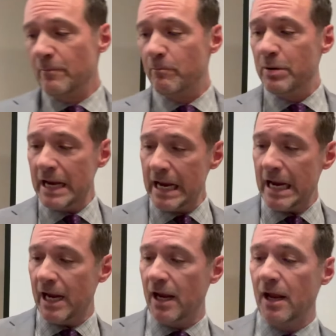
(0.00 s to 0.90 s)

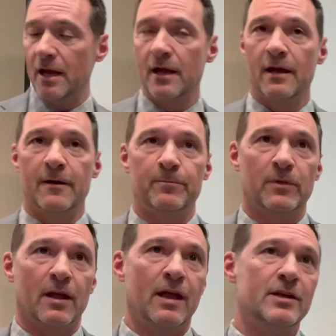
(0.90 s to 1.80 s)
B
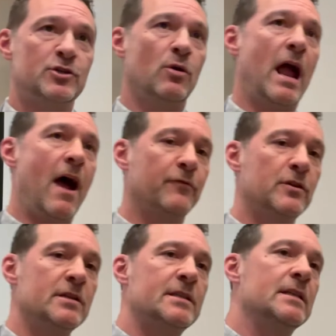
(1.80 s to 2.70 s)
is you have
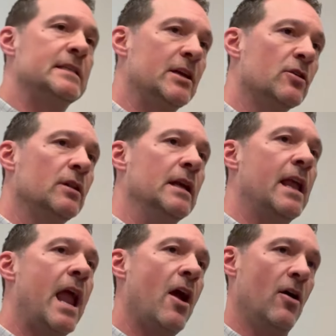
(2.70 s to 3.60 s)
to sincerely
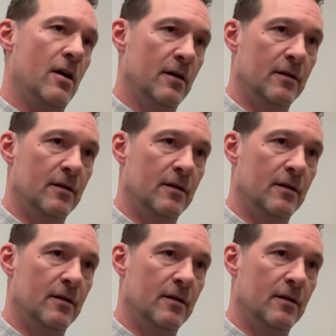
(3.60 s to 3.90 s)
care.